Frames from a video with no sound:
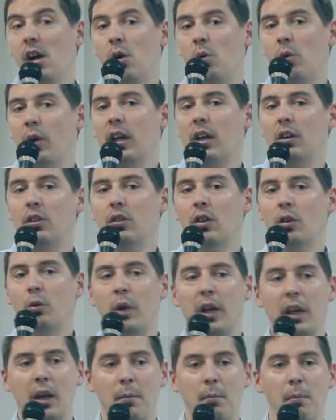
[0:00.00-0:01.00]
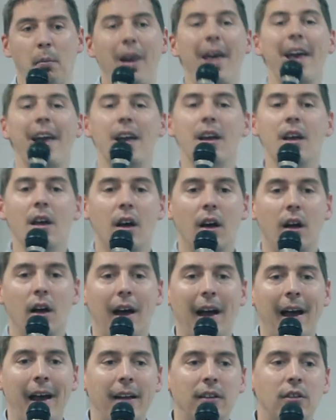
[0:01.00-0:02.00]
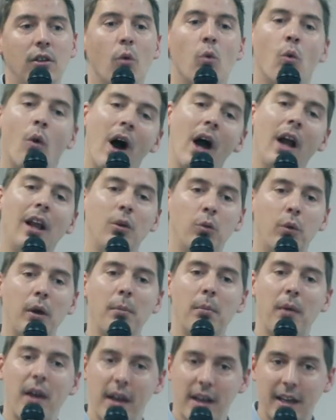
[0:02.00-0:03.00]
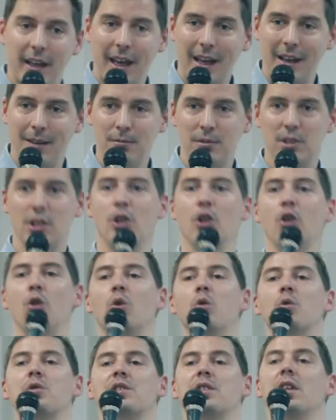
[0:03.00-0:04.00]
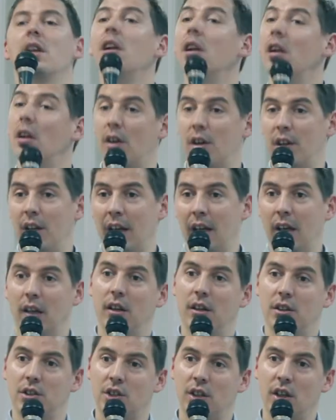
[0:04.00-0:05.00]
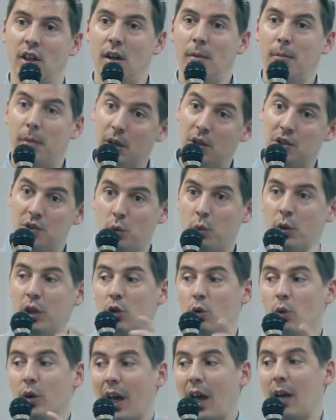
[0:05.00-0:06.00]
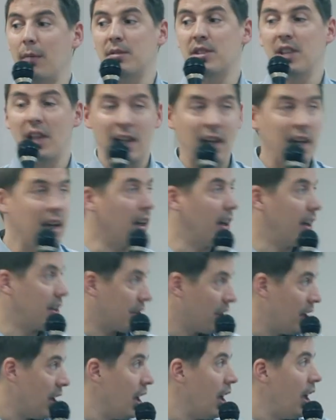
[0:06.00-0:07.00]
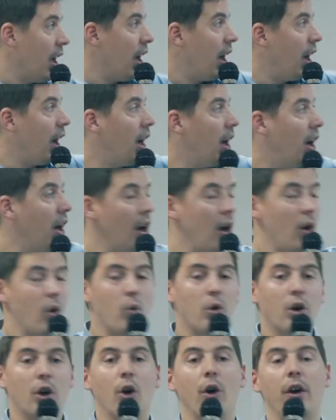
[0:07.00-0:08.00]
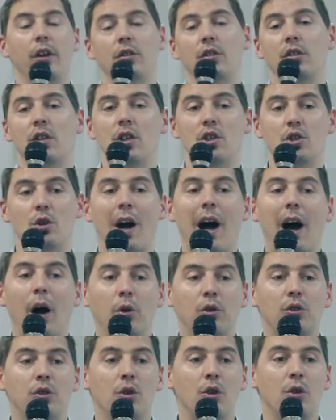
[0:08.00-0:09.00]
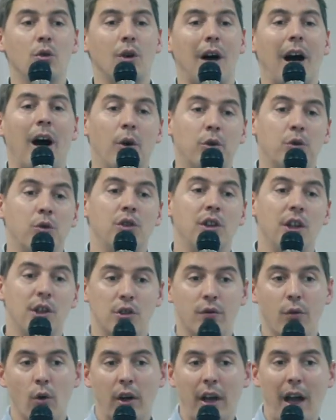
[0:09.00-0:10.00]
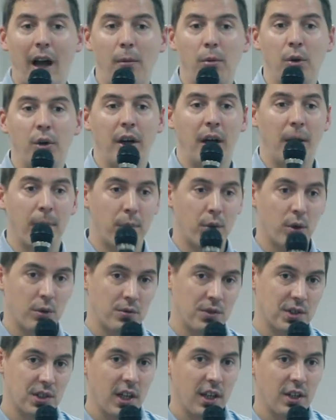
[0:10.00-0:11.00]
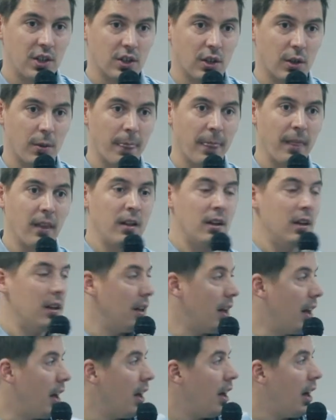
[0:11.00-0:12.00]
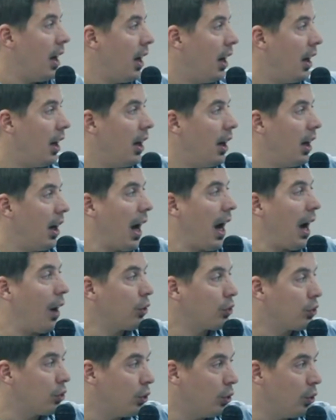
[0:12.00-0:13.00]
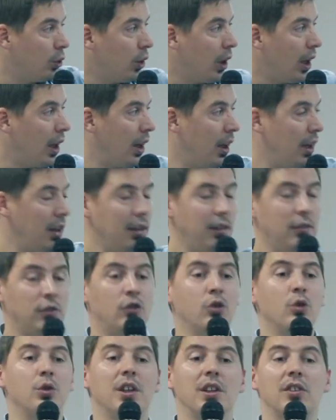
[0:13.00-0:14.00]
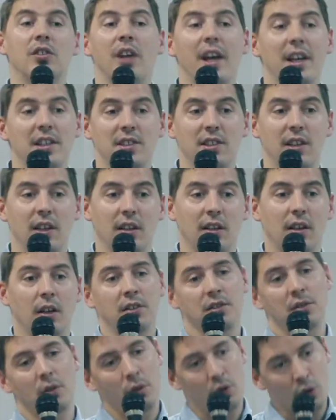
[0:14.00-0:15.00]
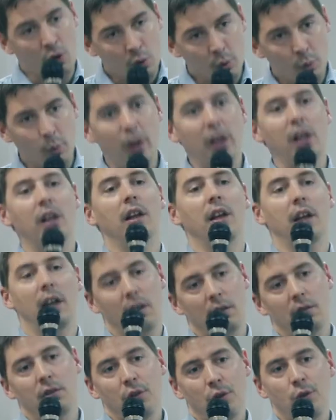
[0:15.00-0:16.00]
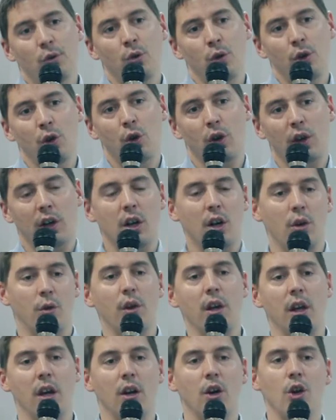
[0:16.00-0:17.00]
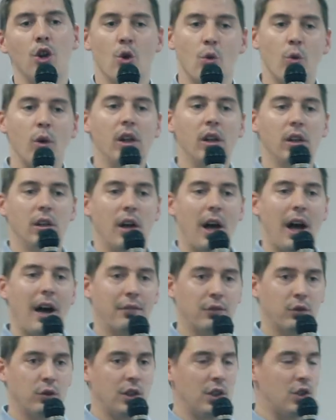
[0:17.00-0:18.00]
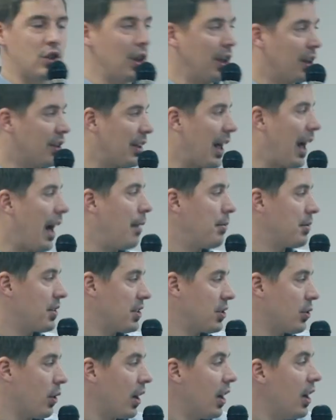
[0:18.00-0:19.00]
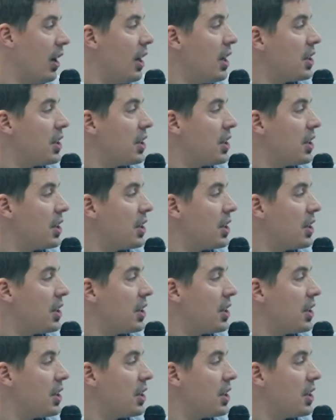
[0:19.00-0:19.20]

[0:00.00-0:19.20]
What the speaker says: We can play, and while we play games, you still learn English, because we do games in English. We're going to teach you how to teach vocabulary and pronunciation. Yeah, how to do the testing, because you will, through your career, you will have to teach exams and so on.